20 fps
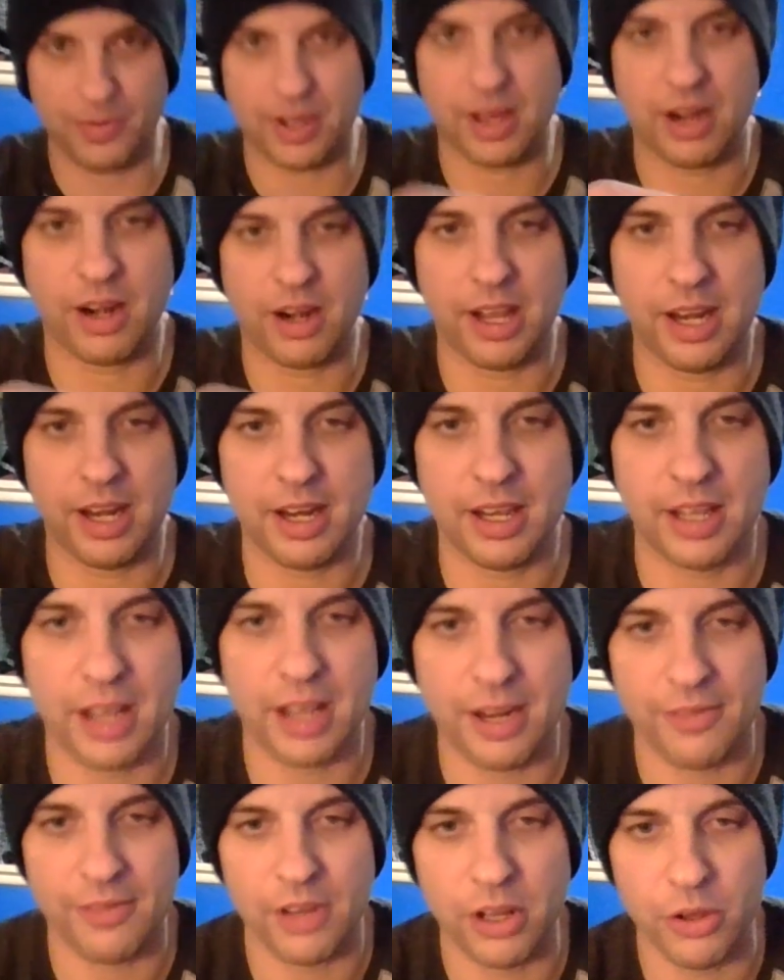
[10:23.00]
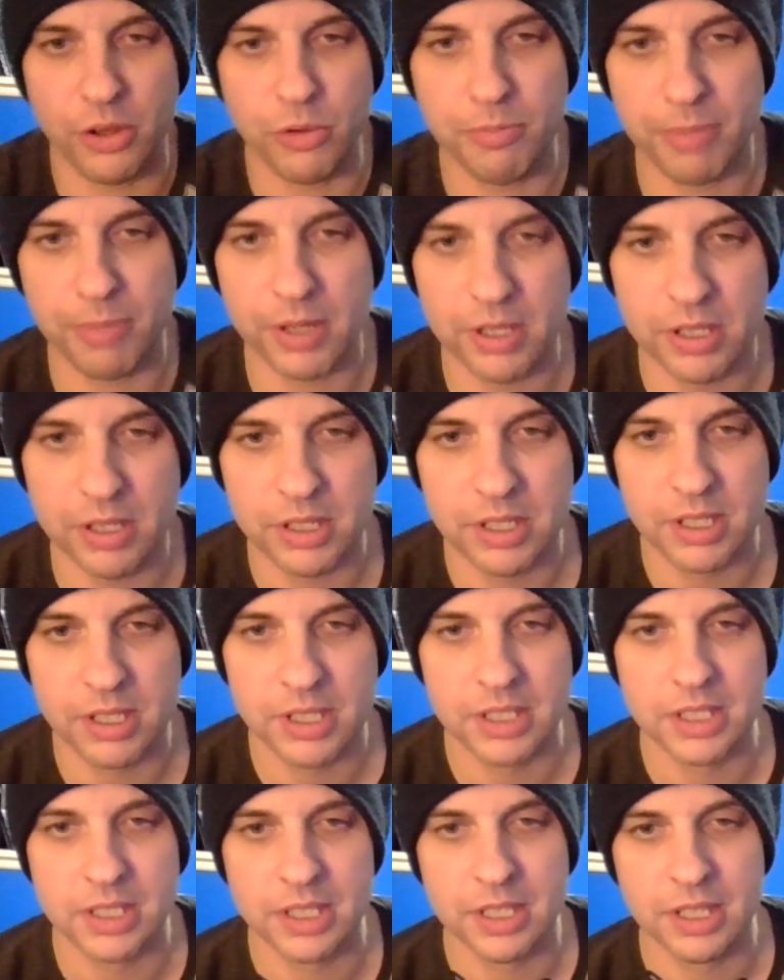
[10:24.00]
we got it in kind of a loop
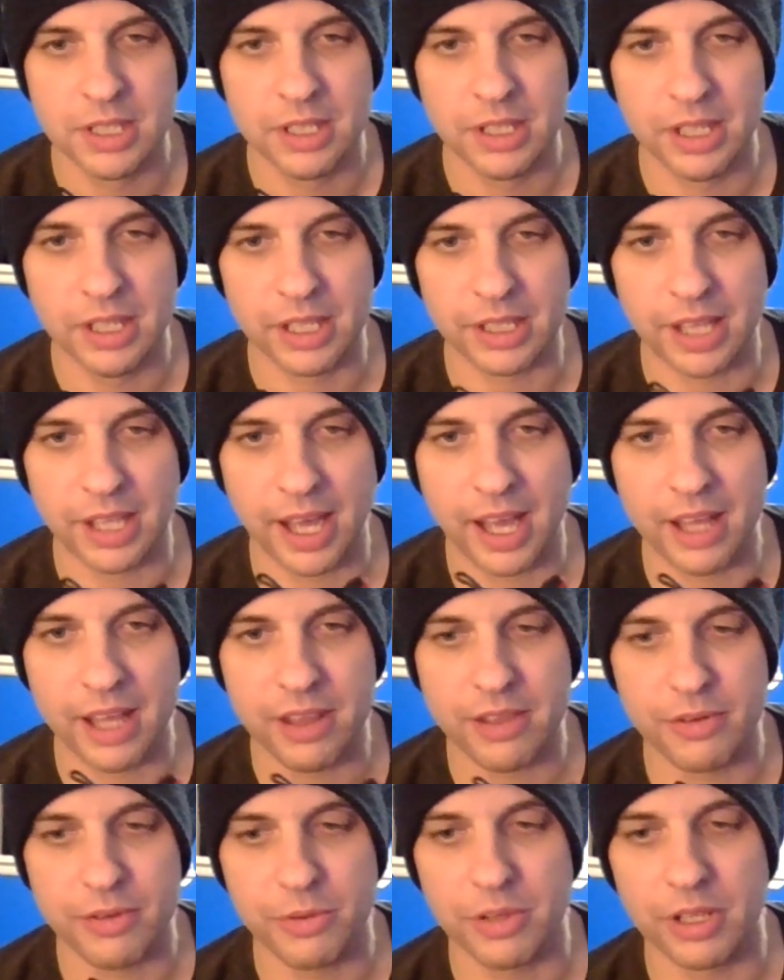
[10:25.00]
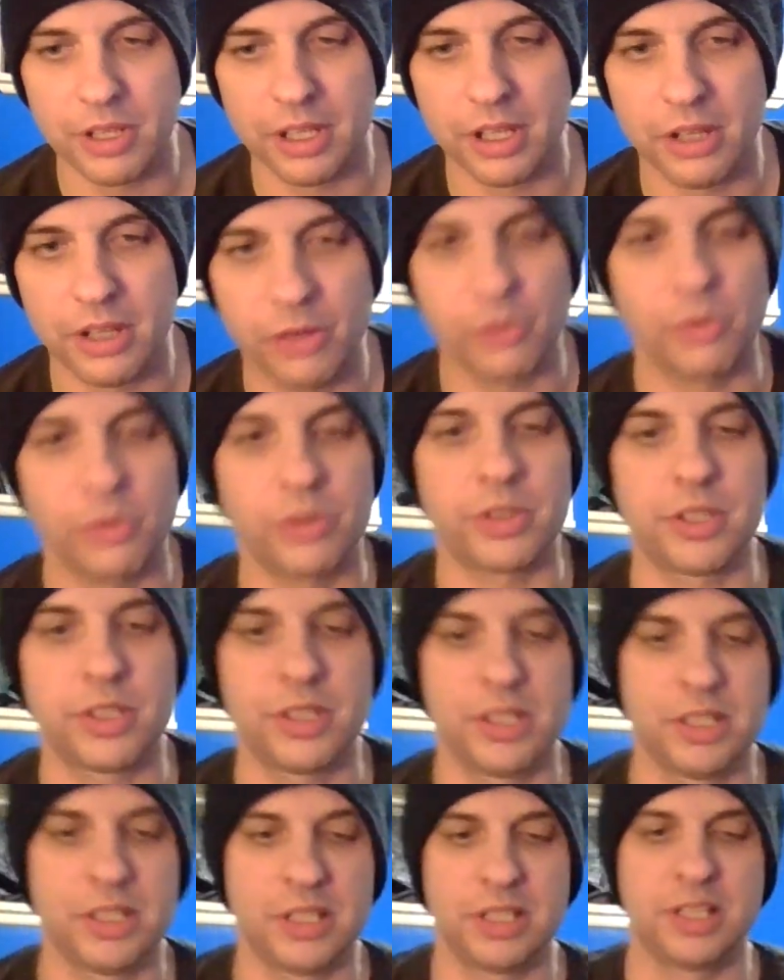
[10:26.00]
like that through the little holder.
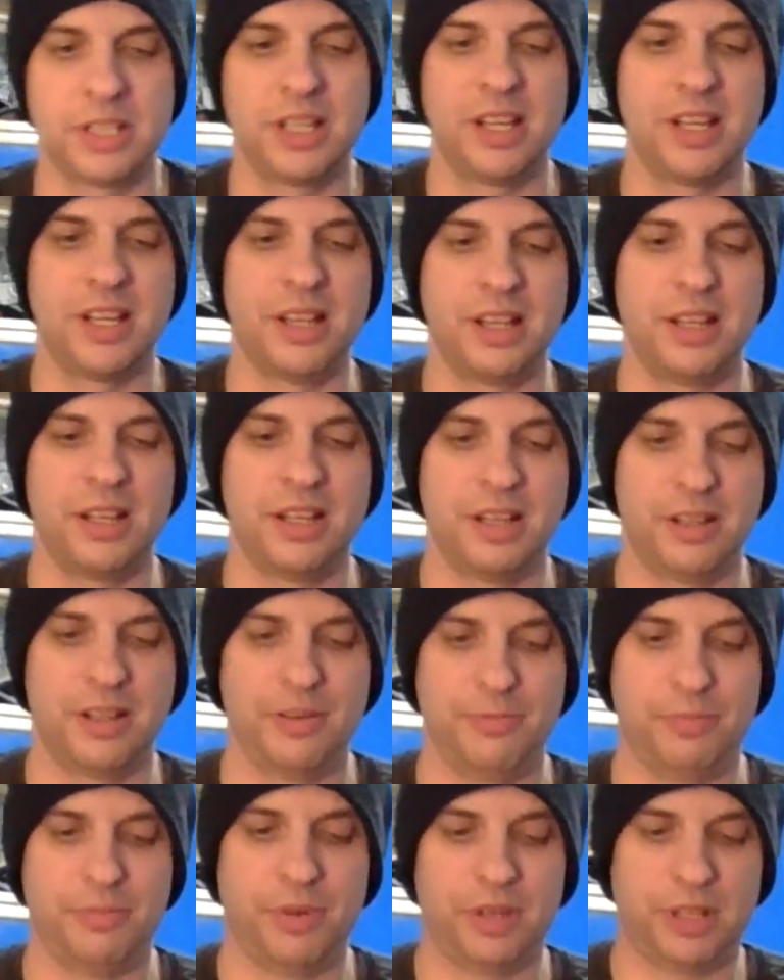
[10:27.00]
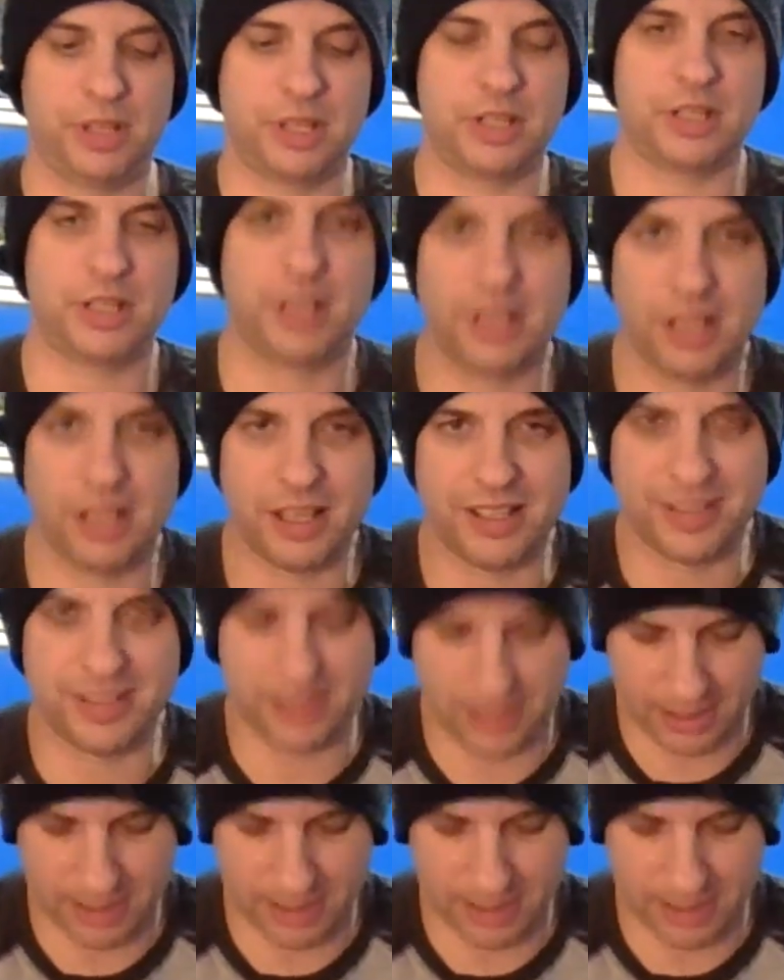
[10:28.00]
Put this little